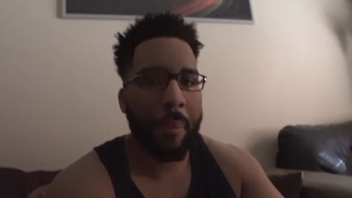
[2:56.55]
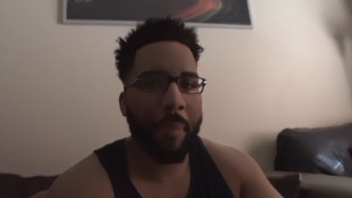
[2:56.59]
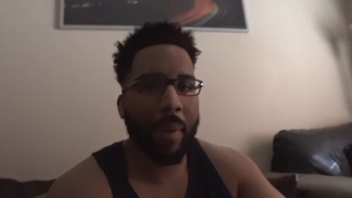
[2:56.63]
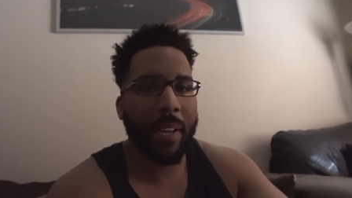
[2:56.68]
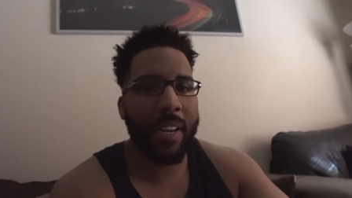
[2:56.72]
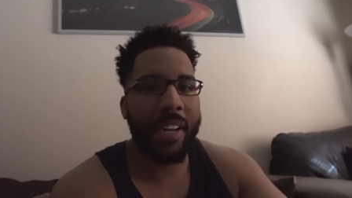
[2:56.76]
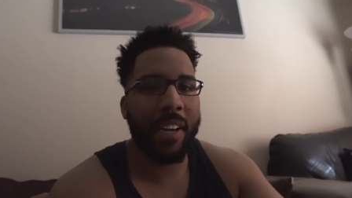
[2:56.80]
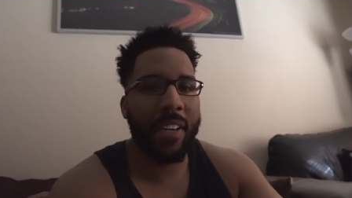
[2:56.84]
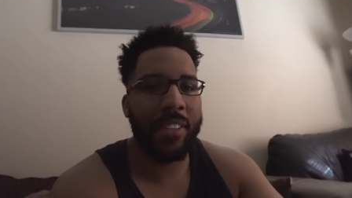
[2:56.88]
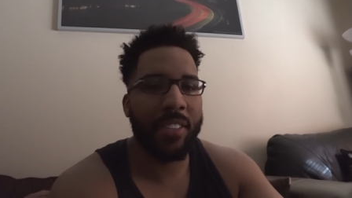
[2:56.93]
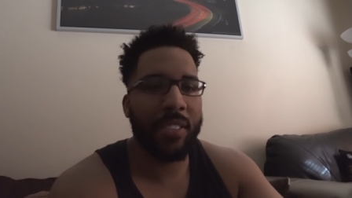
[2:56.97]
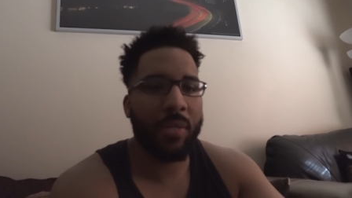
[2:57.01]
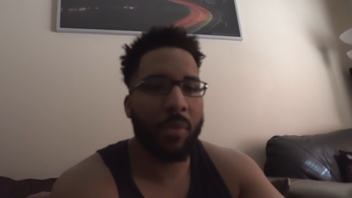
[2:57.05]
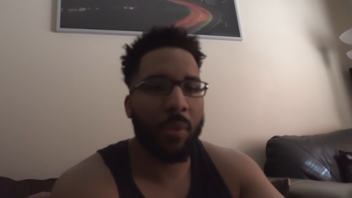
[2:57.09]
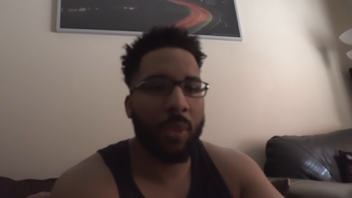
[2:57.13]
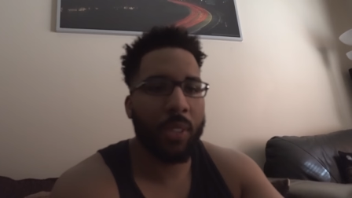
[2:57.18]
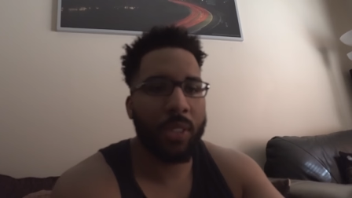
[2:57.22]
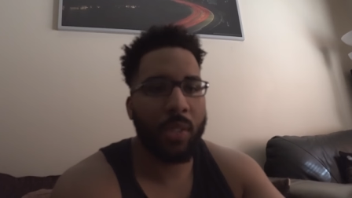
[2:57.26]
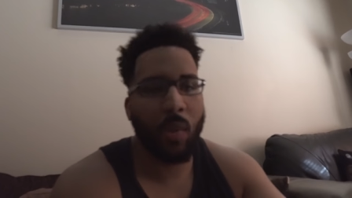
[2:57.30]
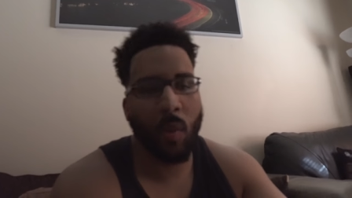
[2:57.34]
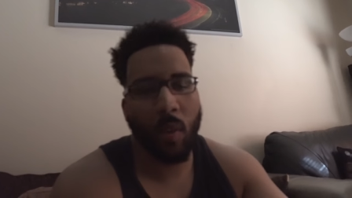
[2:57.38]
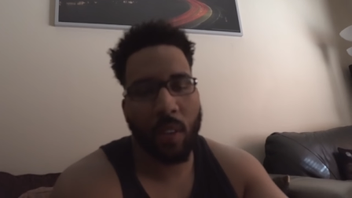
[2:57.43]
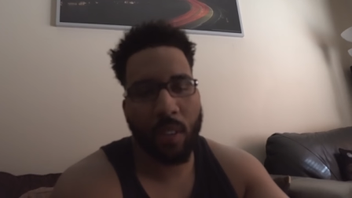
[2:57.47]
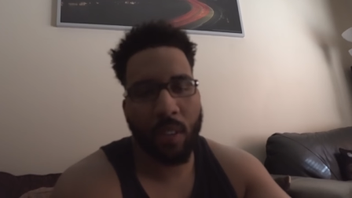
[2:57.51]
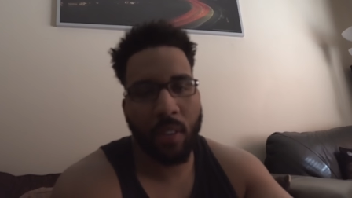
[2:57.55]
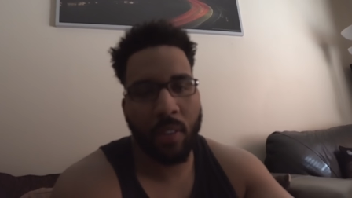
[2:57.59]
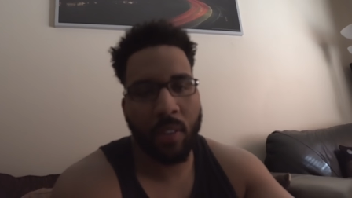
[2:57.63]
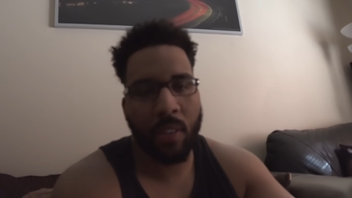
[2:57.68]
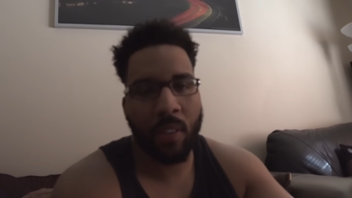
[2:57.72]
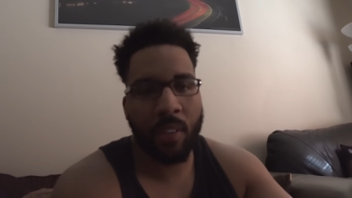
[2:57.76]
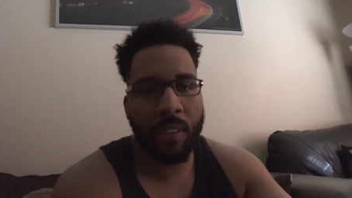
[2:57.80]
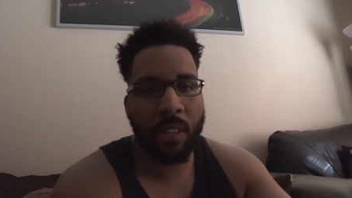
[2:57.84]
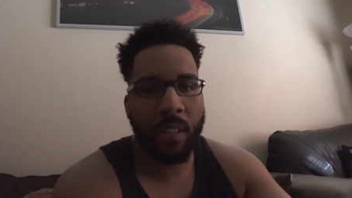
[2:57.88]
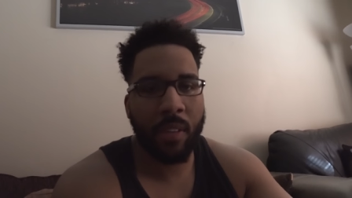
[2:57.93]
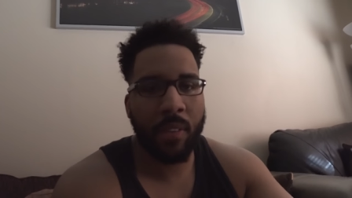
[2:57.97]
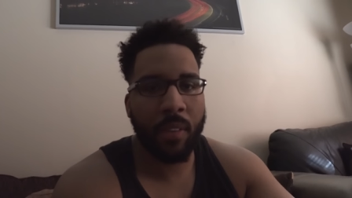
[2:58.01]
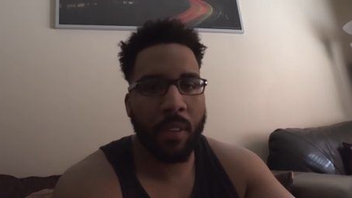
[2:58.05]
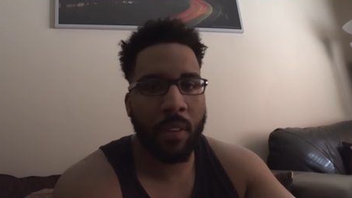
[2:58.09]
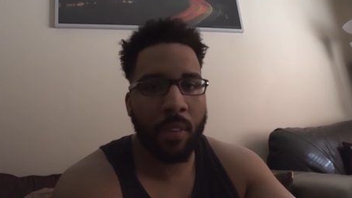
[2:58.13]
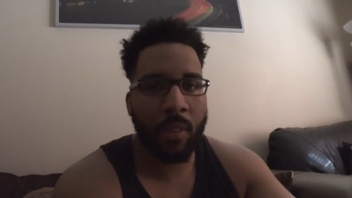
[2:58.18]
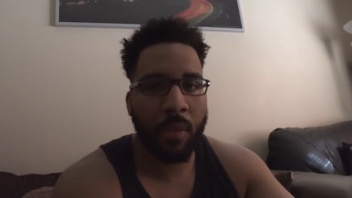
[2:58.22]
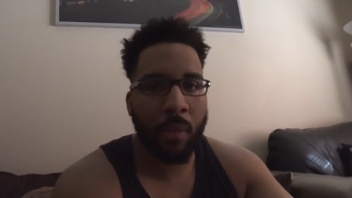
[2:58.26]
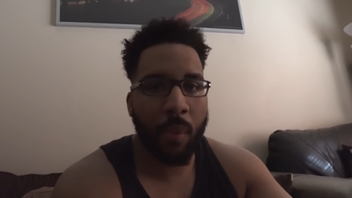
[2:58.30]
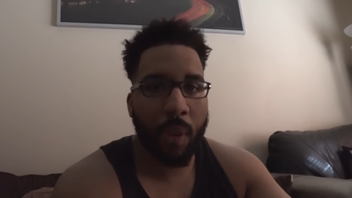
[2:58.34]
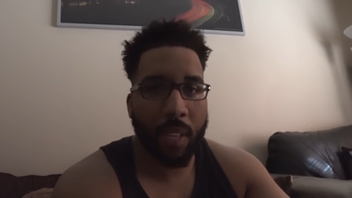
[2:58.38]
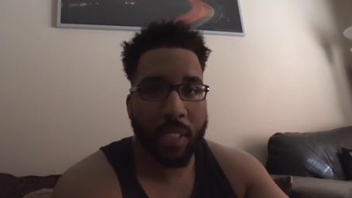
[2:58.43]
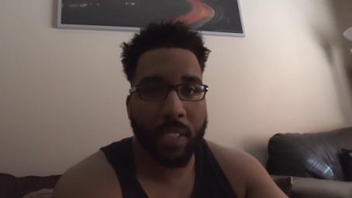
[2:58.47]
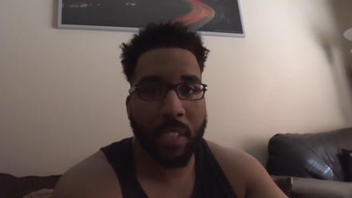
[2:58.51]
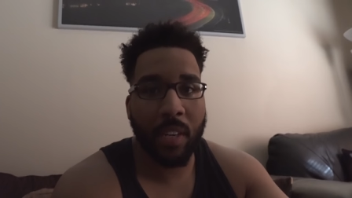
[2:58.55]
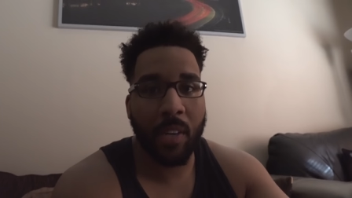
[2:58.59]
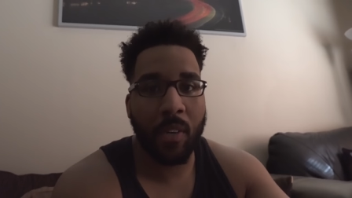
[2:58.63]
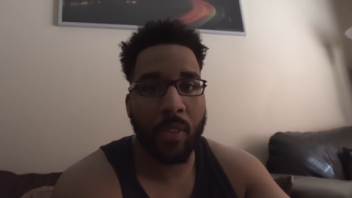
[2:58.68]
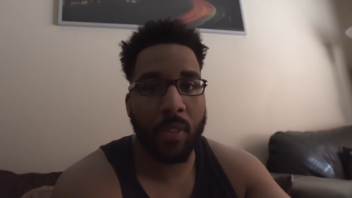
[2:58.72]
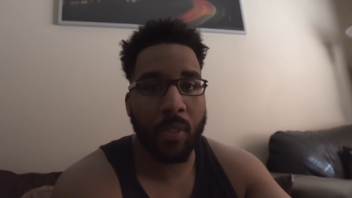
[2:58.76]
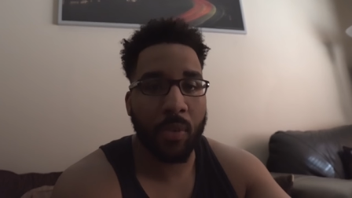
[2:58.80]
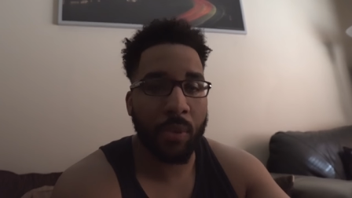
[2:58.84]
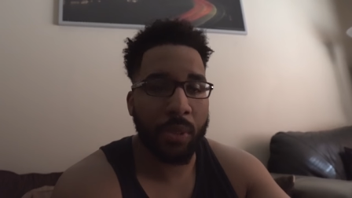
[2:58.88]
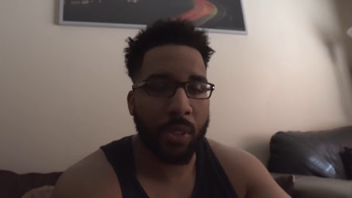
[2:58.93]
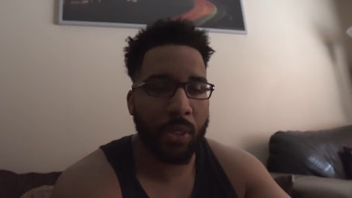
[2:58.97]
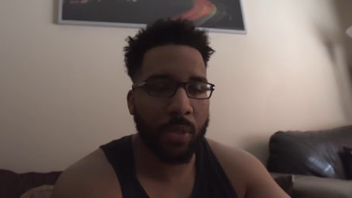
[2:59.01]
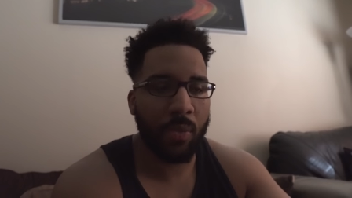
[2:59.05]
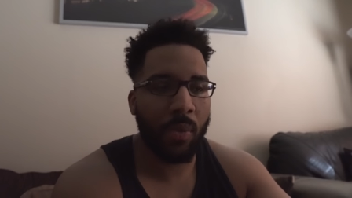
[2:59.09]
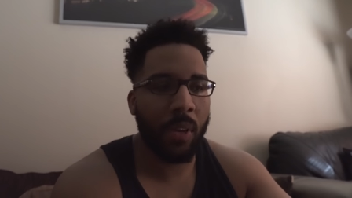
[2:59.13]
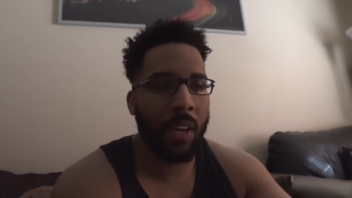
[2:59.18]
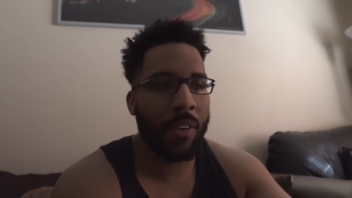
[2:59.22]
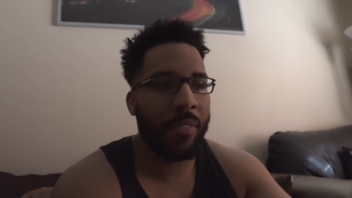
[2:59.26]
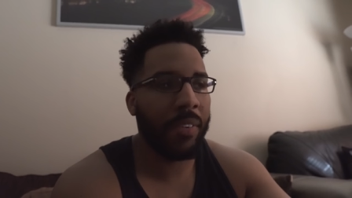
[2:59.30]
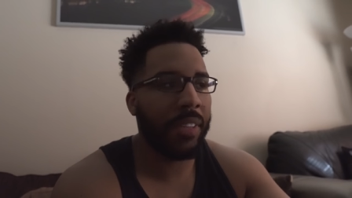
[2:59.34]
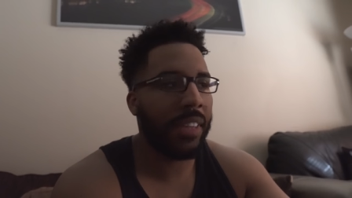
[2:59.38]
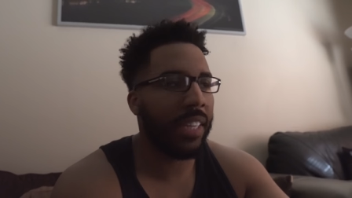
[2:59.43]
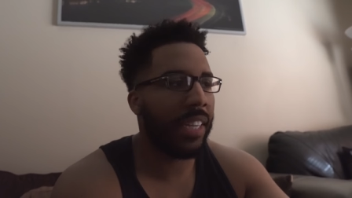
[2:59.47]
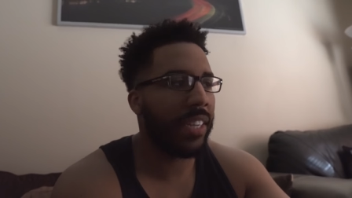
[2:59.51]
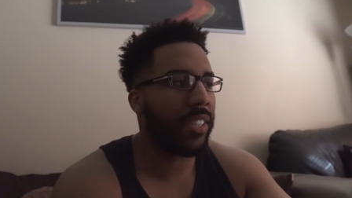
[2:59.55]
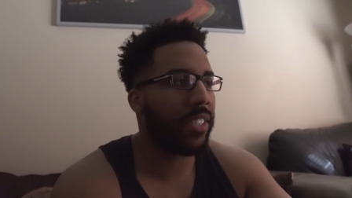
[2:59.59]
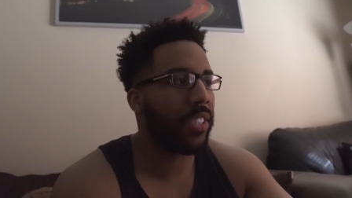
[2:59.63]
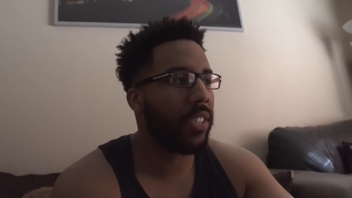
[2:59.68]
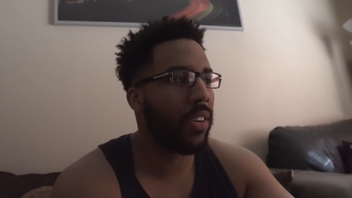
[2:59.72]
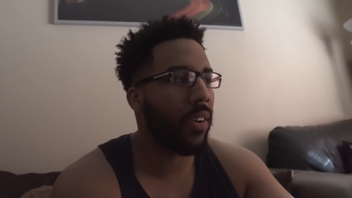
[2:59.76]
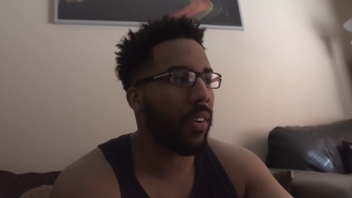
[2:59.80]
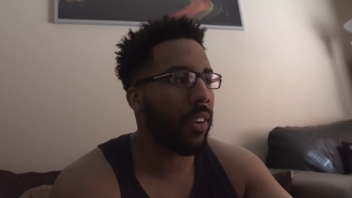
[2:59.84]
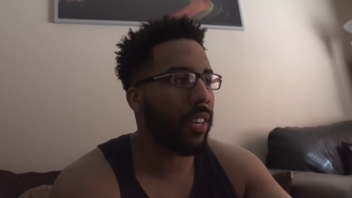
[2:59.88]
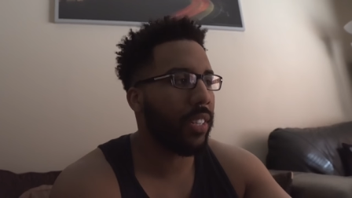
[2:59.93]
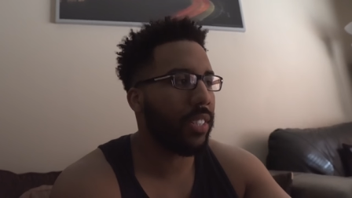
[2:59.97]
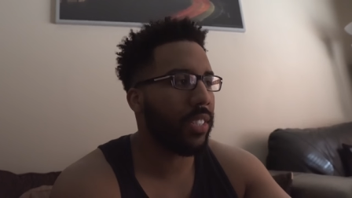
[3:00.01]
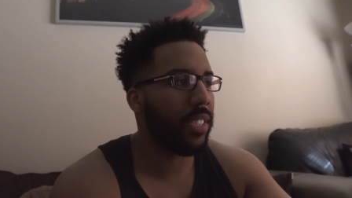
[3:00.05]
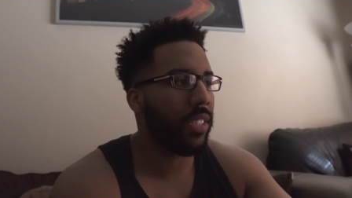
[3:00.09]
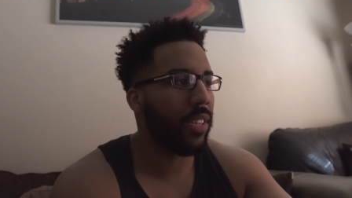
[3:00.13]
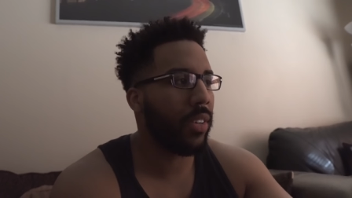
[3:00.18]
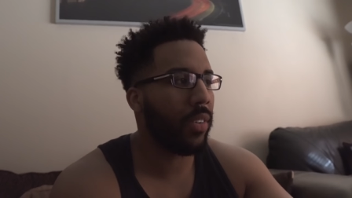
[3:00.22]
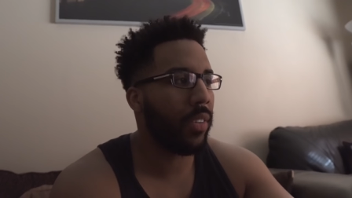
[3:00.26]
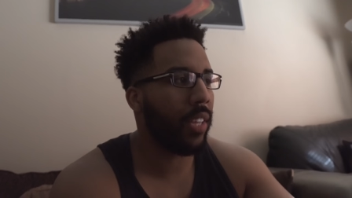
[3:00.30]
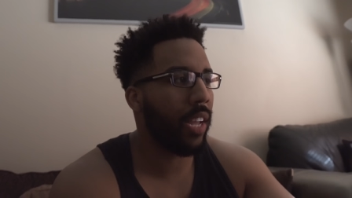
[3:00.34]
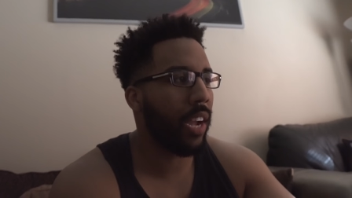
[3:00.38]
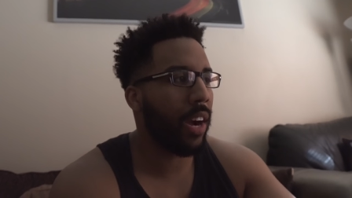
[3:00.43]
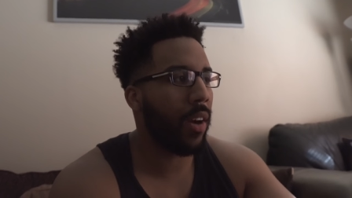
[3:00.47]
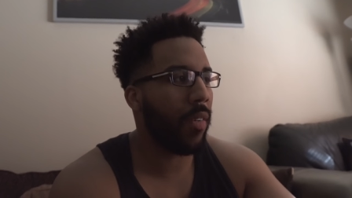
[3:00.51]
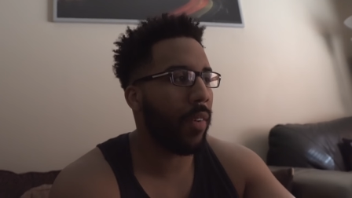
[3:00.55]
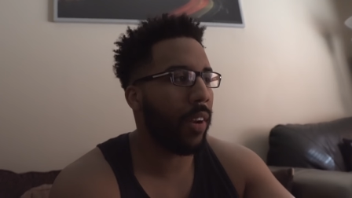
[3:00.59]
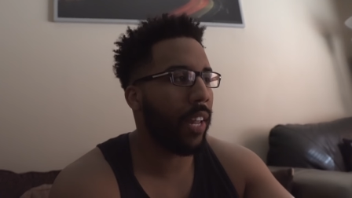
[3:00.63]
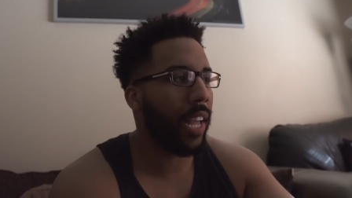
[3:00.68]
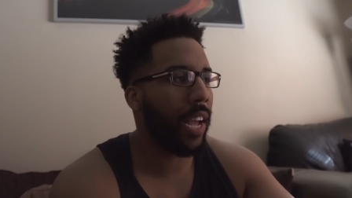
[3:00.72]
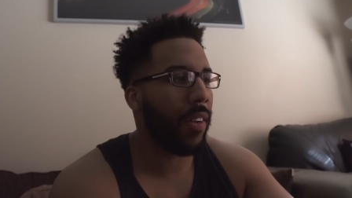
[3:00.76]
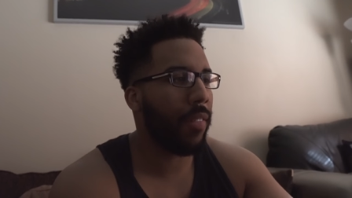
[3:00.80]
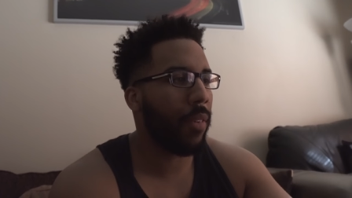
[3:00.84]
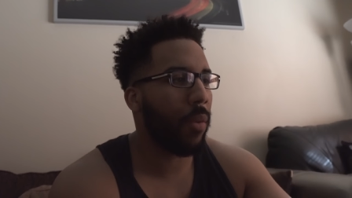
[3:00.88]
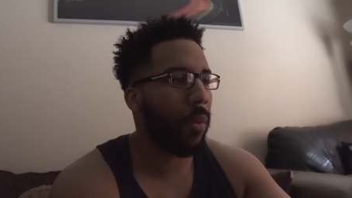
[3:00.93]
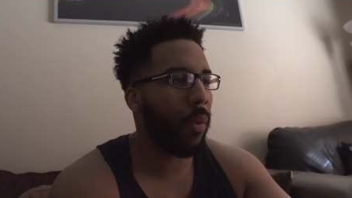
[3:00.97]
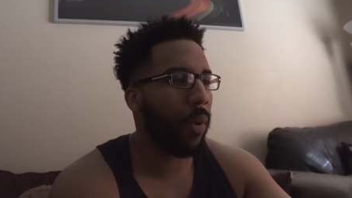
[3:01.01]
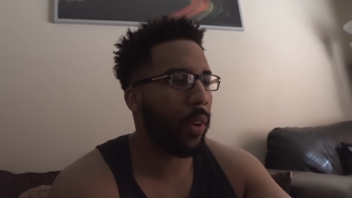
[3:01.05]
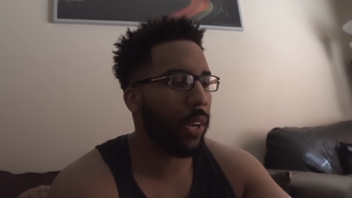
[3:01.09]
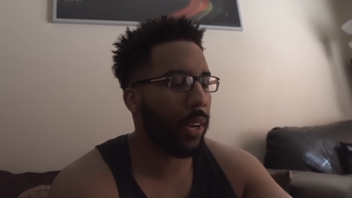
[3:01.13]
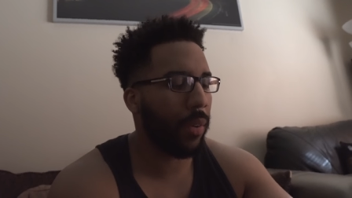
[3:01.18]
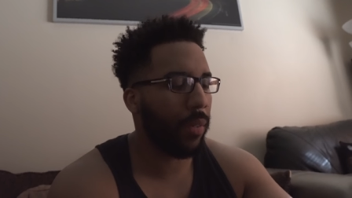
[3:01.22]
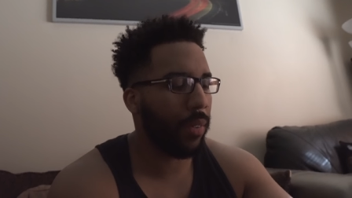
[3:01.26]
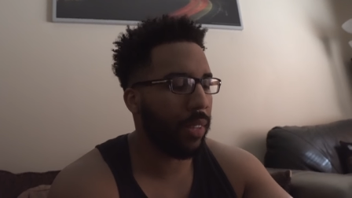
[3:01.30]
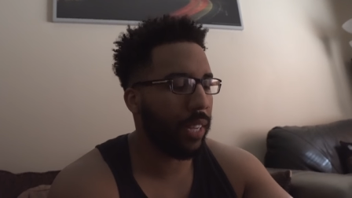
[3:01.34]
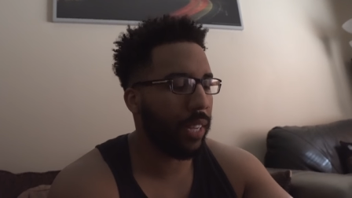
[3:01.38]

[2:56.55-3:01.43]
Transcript: because of what's going on on the, on the West Coast, which is where everything started. So they already have a working